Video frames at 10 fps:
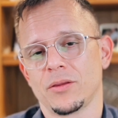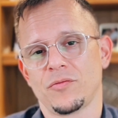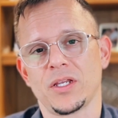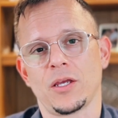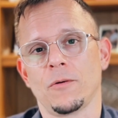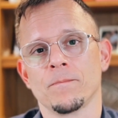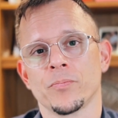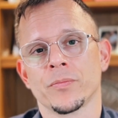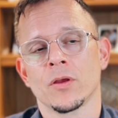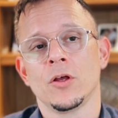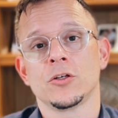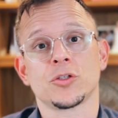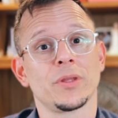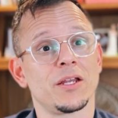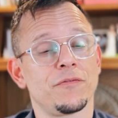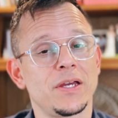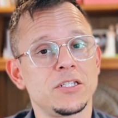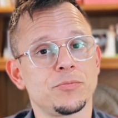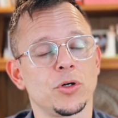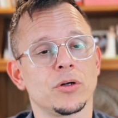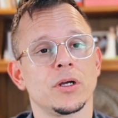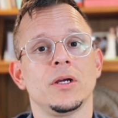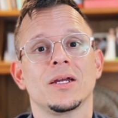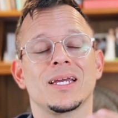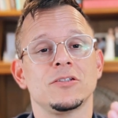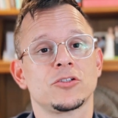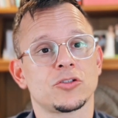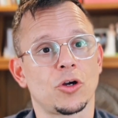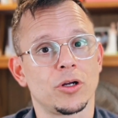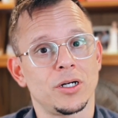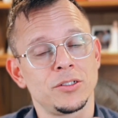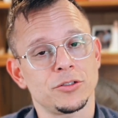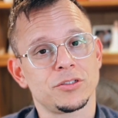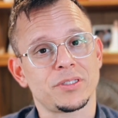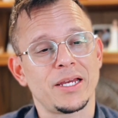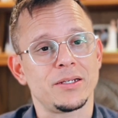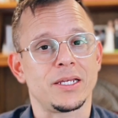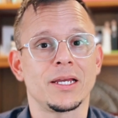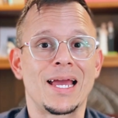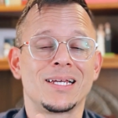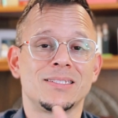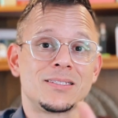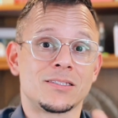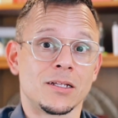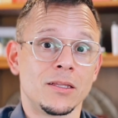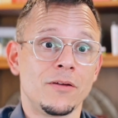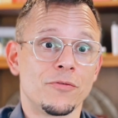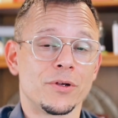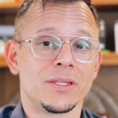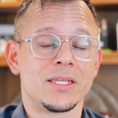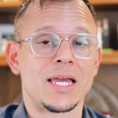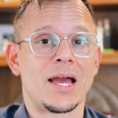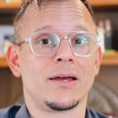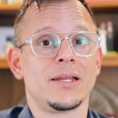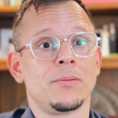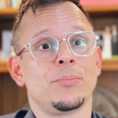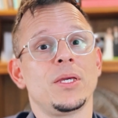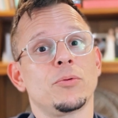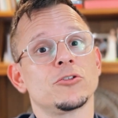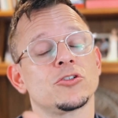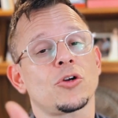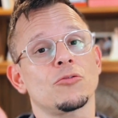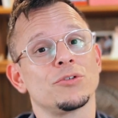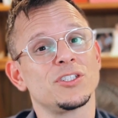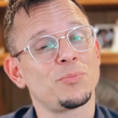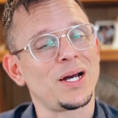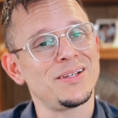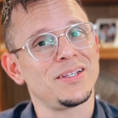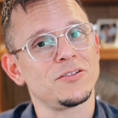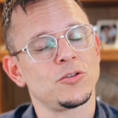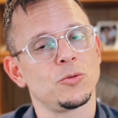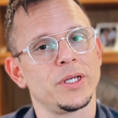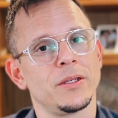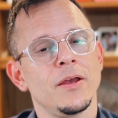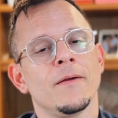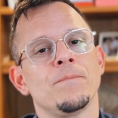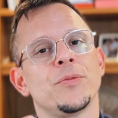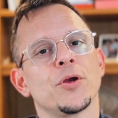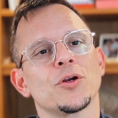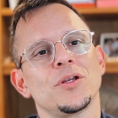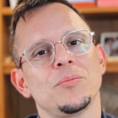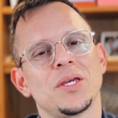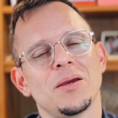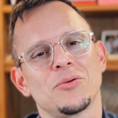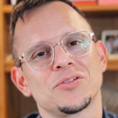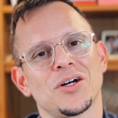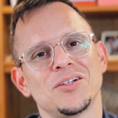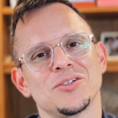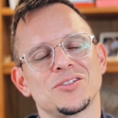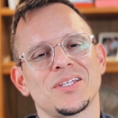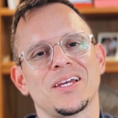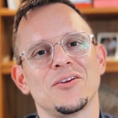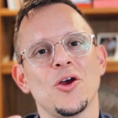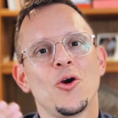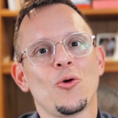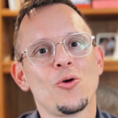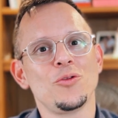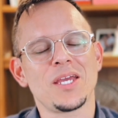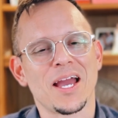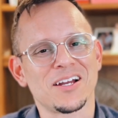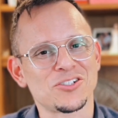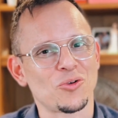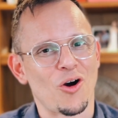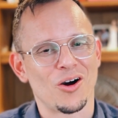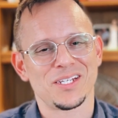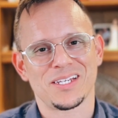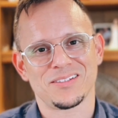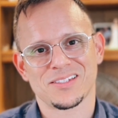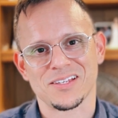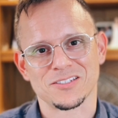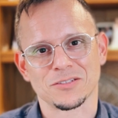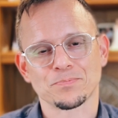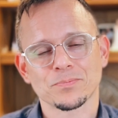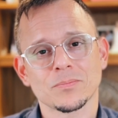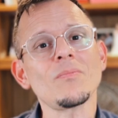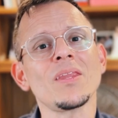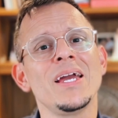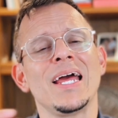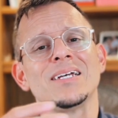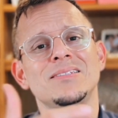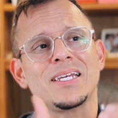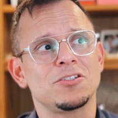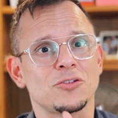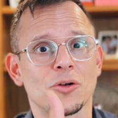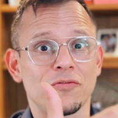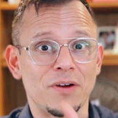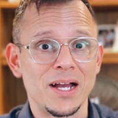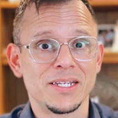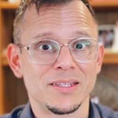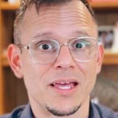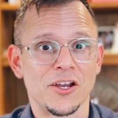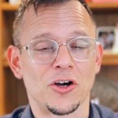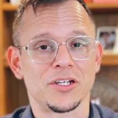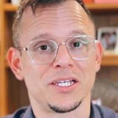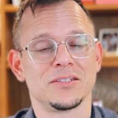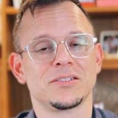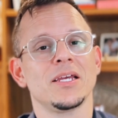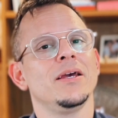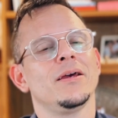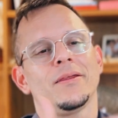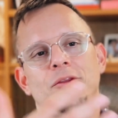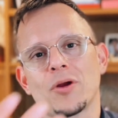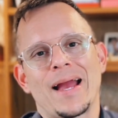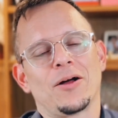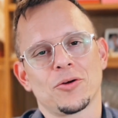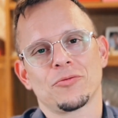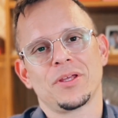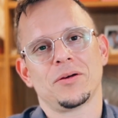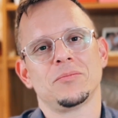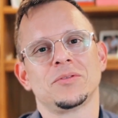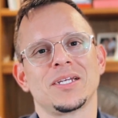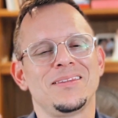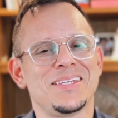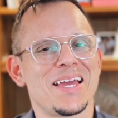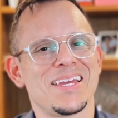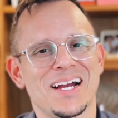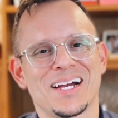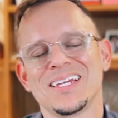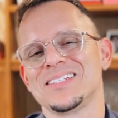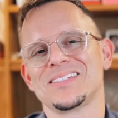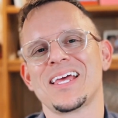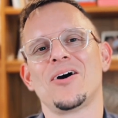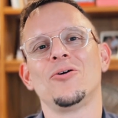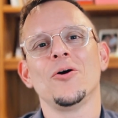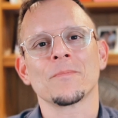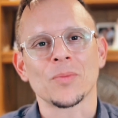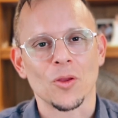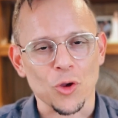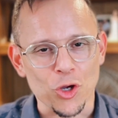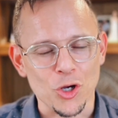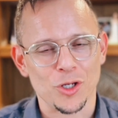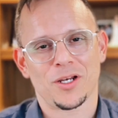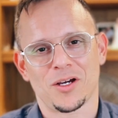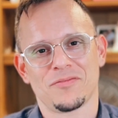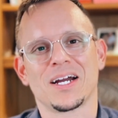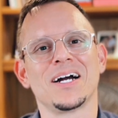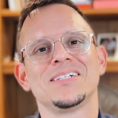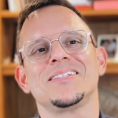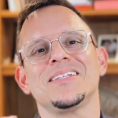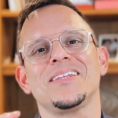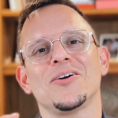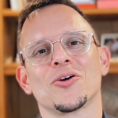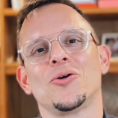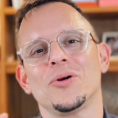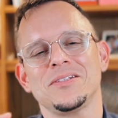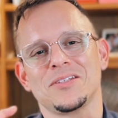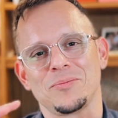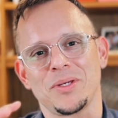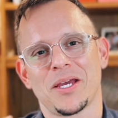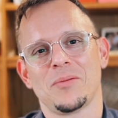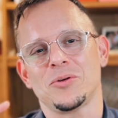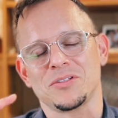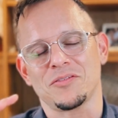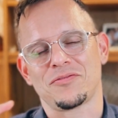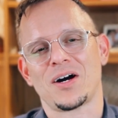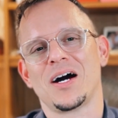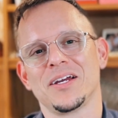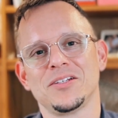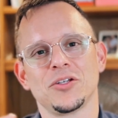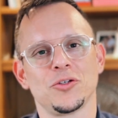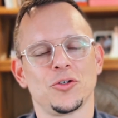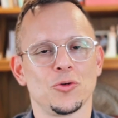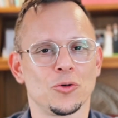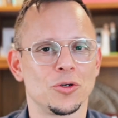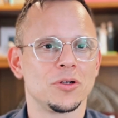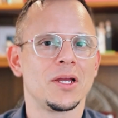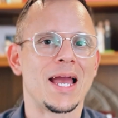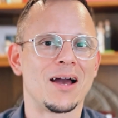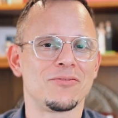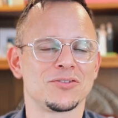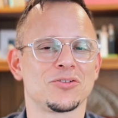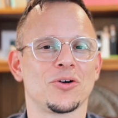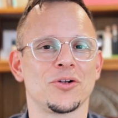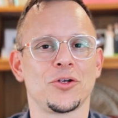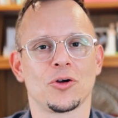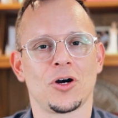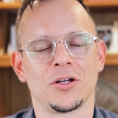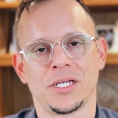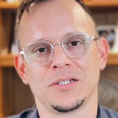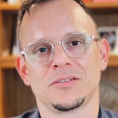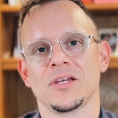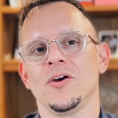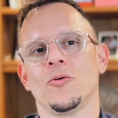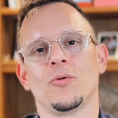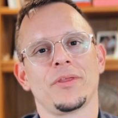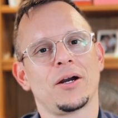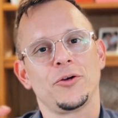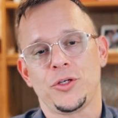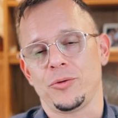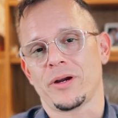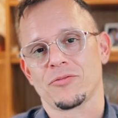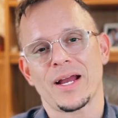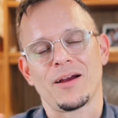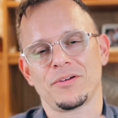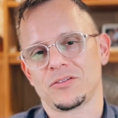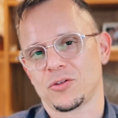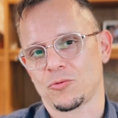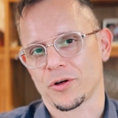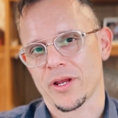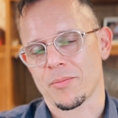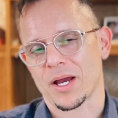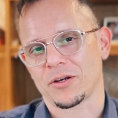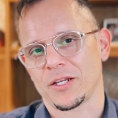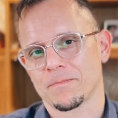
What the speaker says: video, so that Facebook can start understanding as it's delivering the ad and people start responding to it, they're going to be able to understand who the actual audience is. And as they start finding that audience, their algorithms and the AI is now good enough, guys, that they are going to be able to find your avatar, your audience, without you ever having to worry about it.